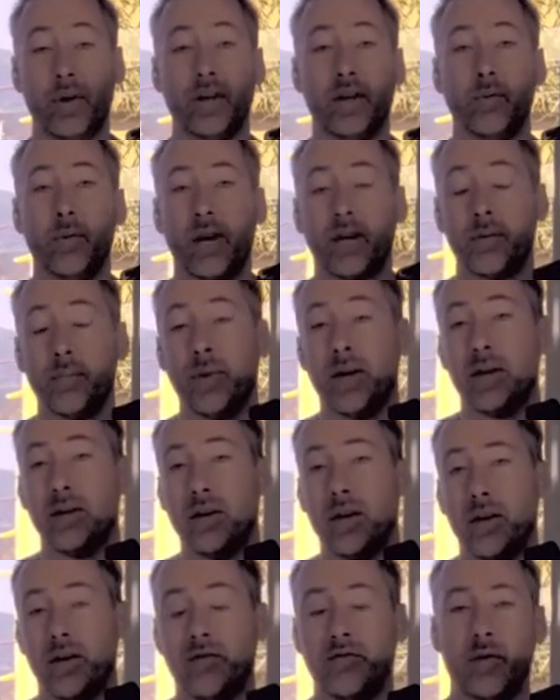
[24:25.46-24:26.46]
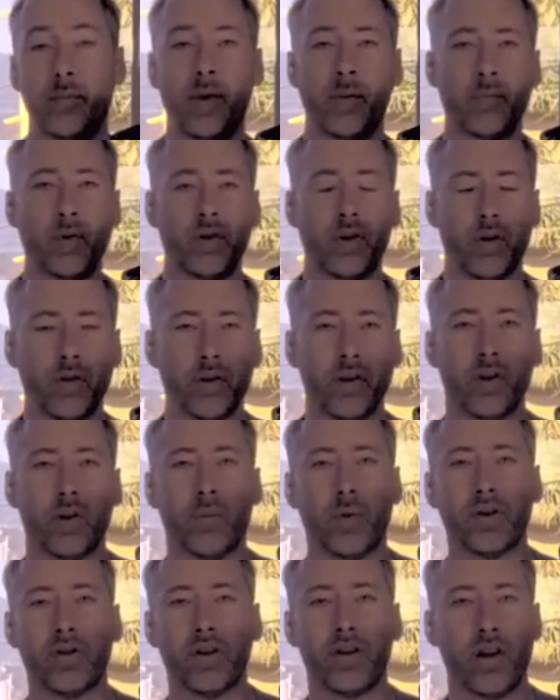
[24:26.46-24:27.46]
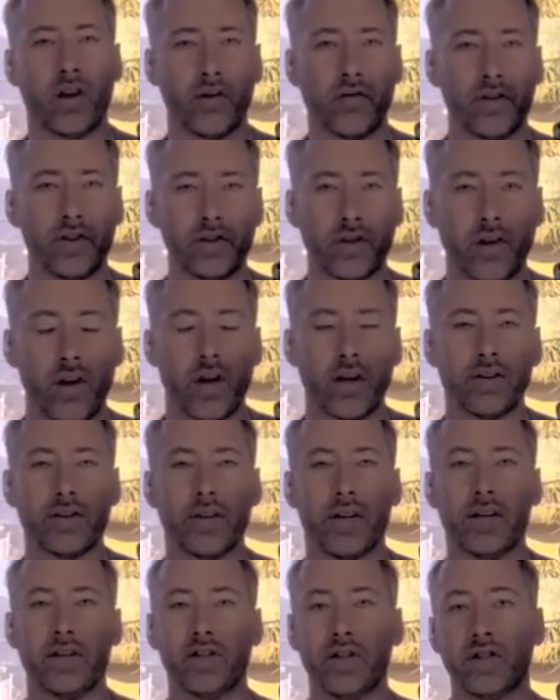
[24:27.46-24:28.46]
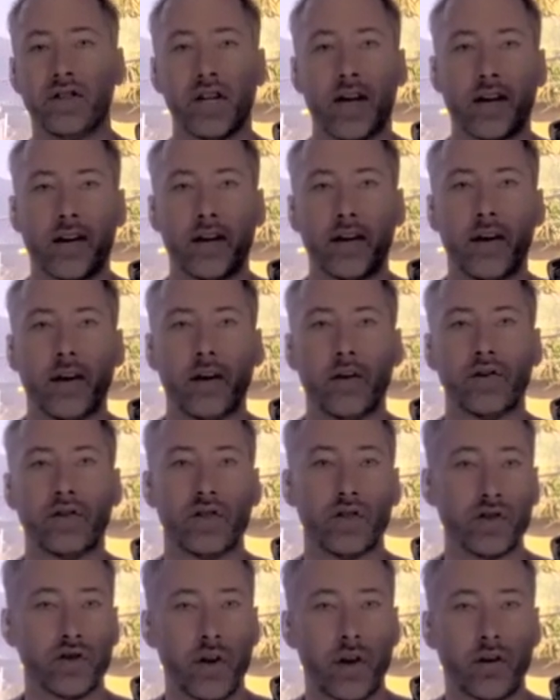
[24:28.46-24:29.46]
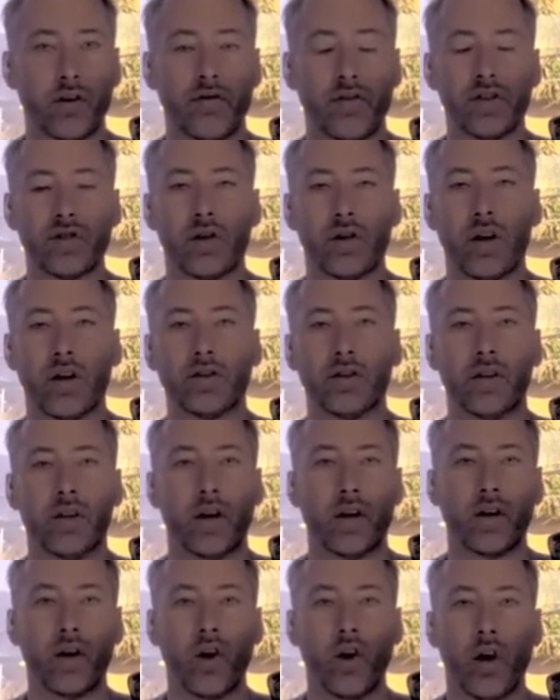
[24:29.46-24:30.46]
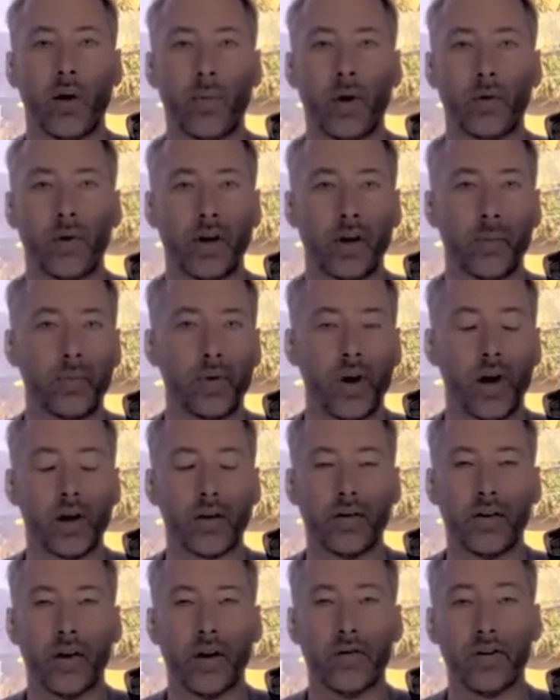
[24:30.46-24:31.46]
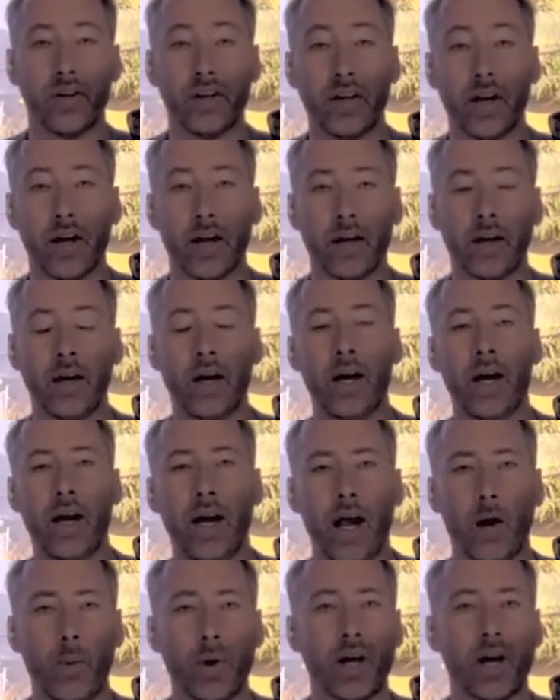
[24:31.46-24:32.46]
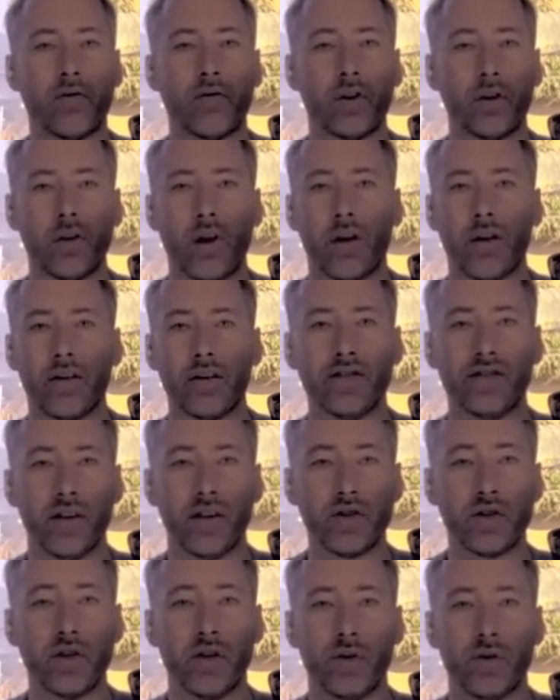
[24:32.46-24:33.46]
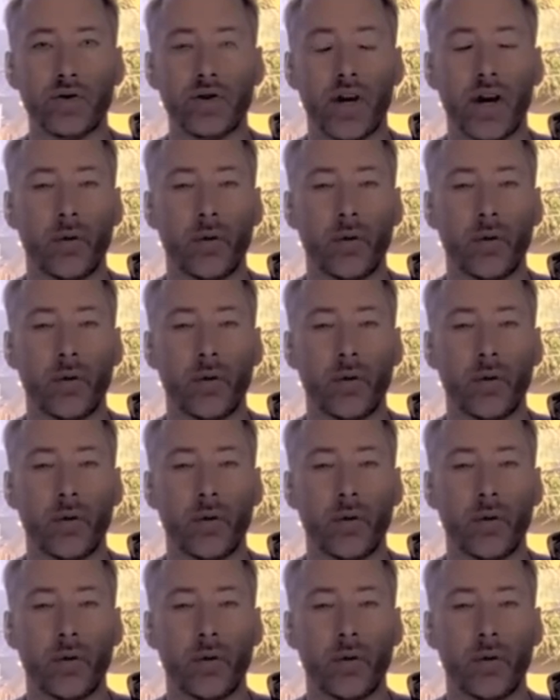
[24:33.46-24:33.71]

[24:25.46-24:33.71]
I really recommend for people who don't know about the Dollar Vigilante, you should check it out. It's just dollarvigilante.com. I write a blog there every day, and we cover a lot of these issues.